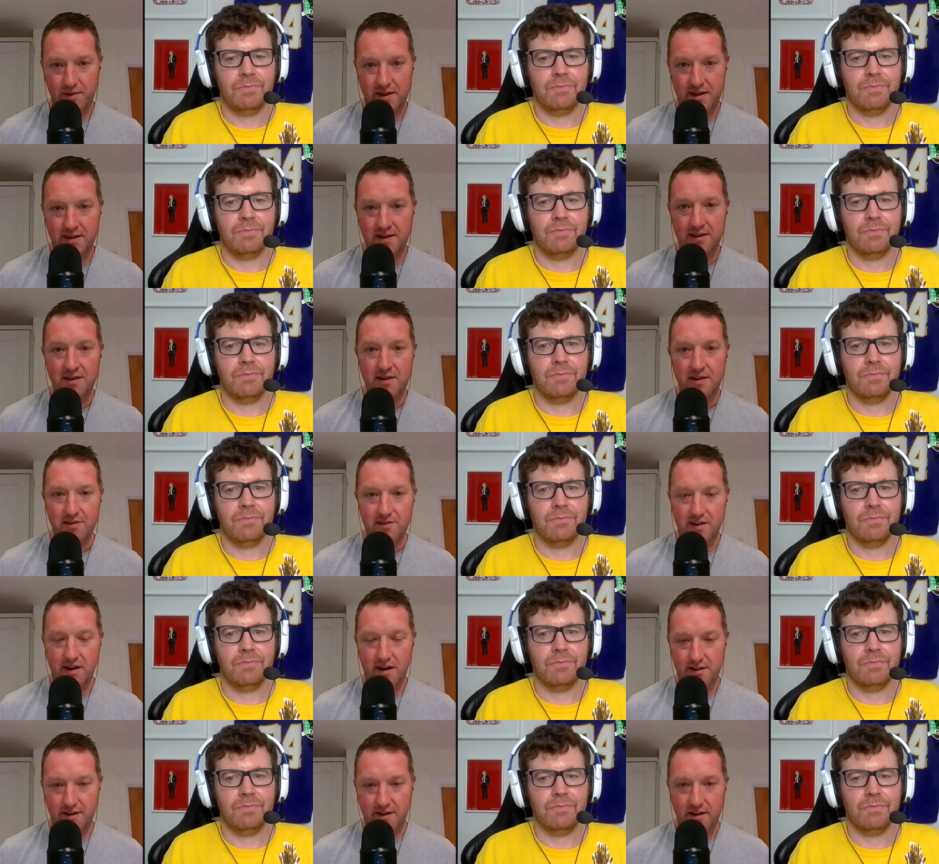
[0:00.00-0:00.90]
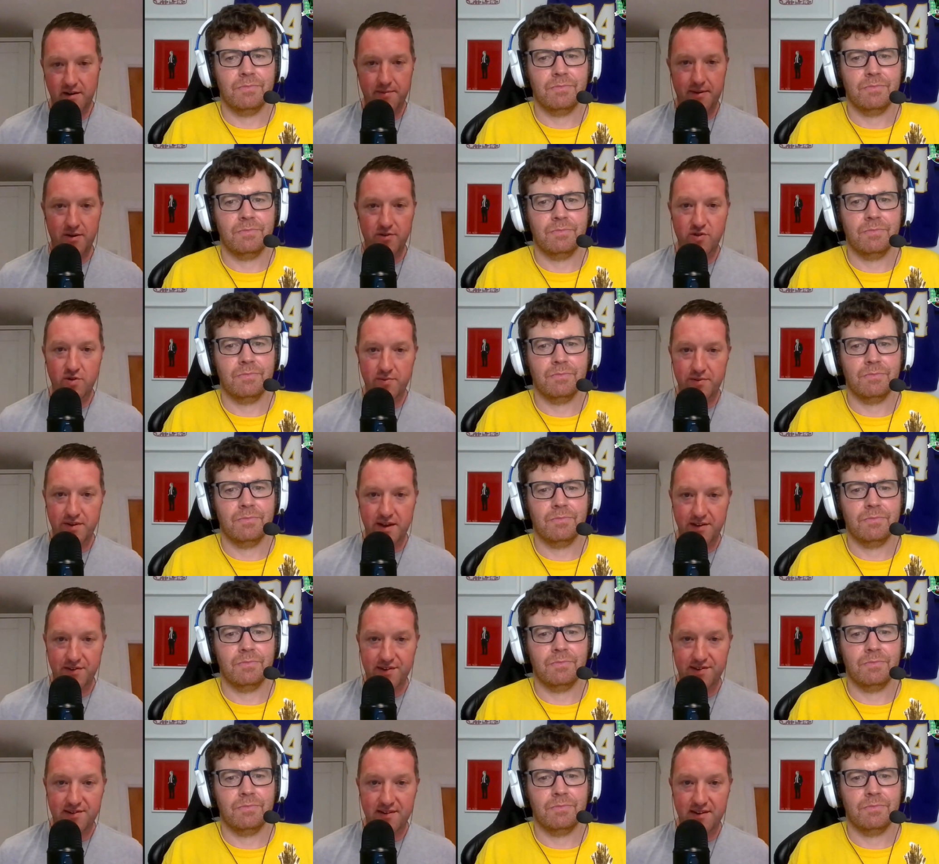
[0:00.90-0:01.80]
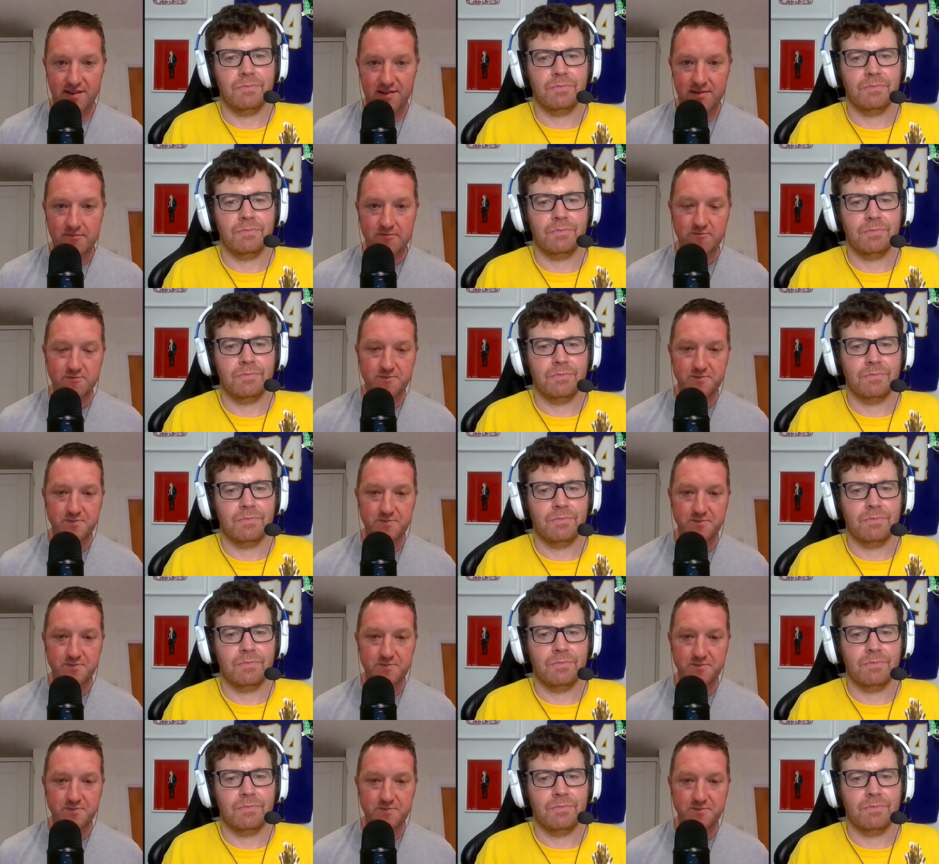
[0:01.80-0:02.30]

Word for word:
Speaker 1: to be there, thereabouts come the end of the season.